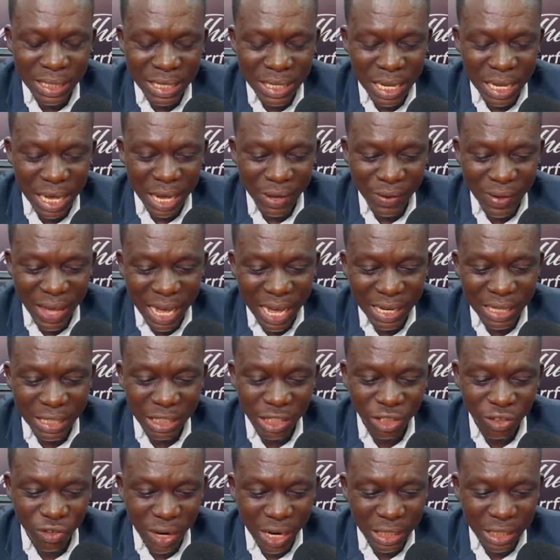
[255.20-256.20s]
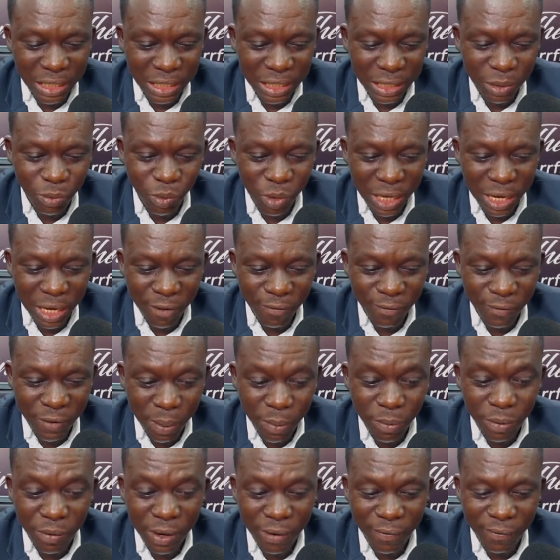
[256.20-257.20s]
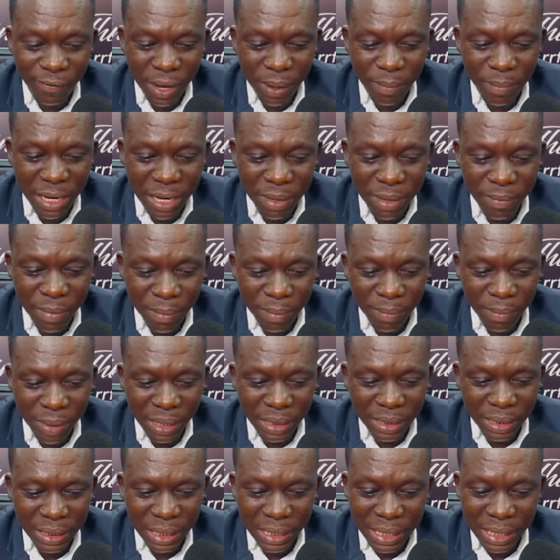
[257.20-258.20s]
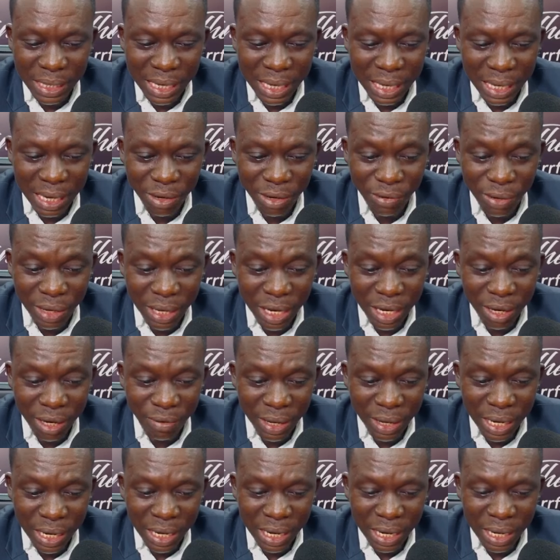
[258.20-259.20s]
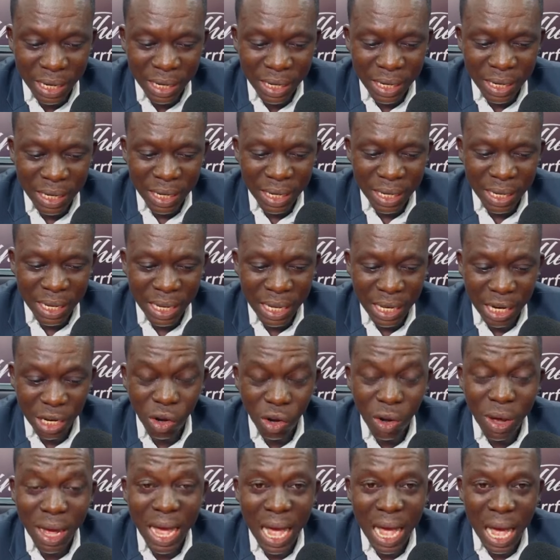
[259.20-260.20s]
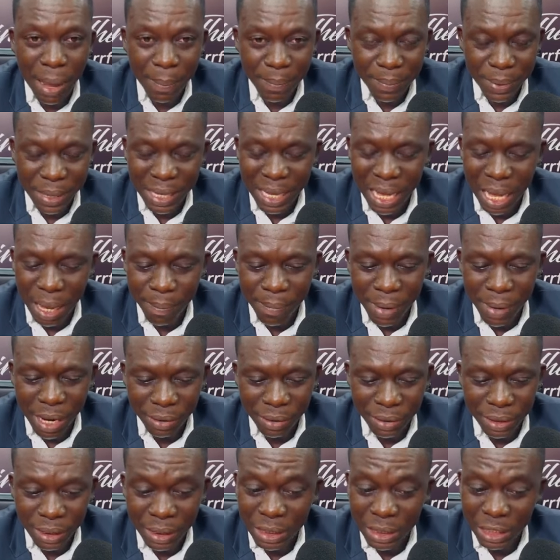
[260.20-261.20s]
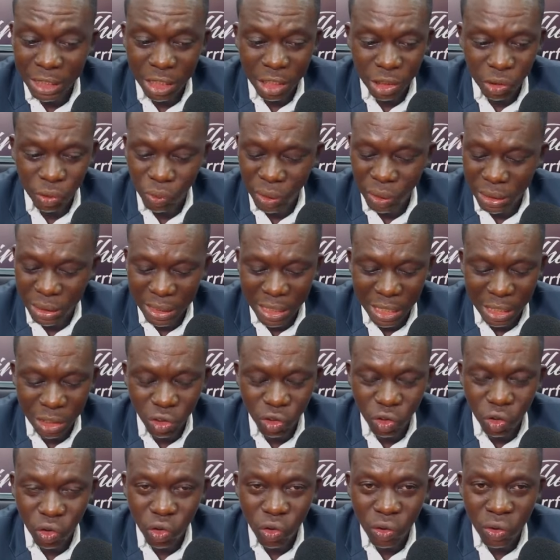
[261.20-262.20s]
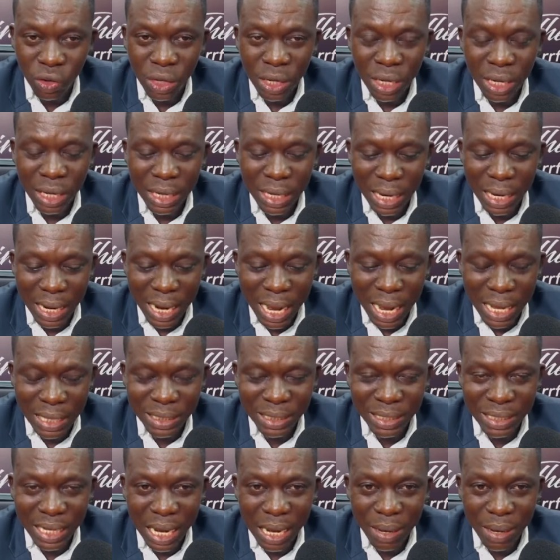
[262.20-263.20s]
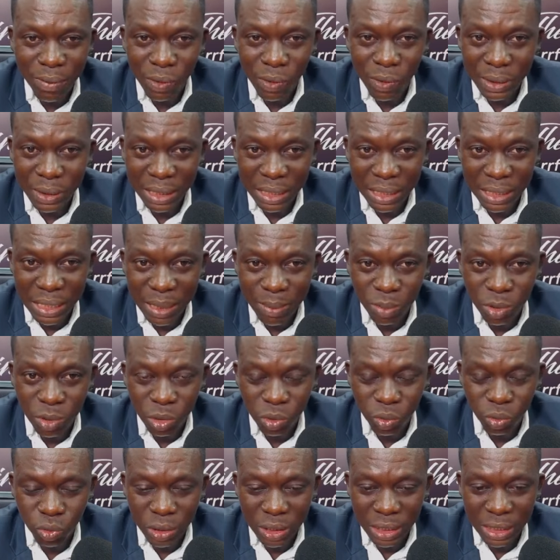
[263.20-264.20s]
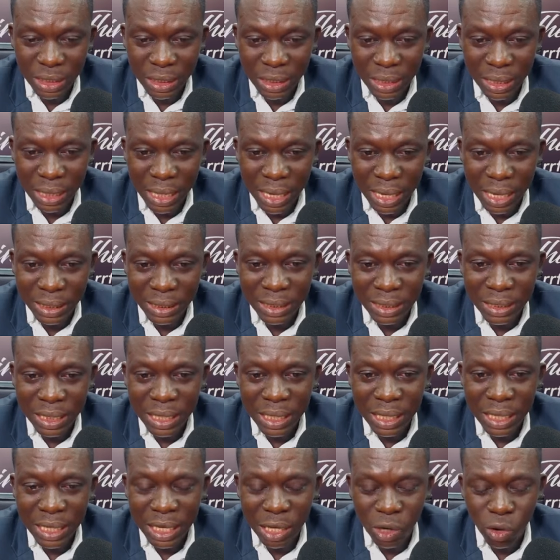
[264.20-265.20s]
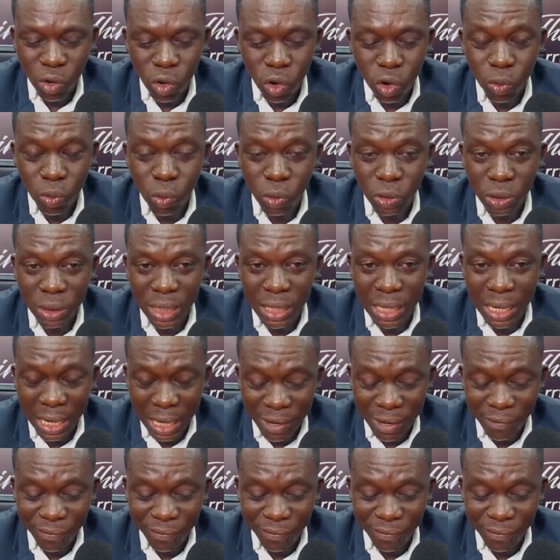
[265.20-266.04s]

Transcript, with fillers: I've had interaction with the some of the family members, and they are really, really not happy about this situation at all. The last time it was the same situation that the court was there.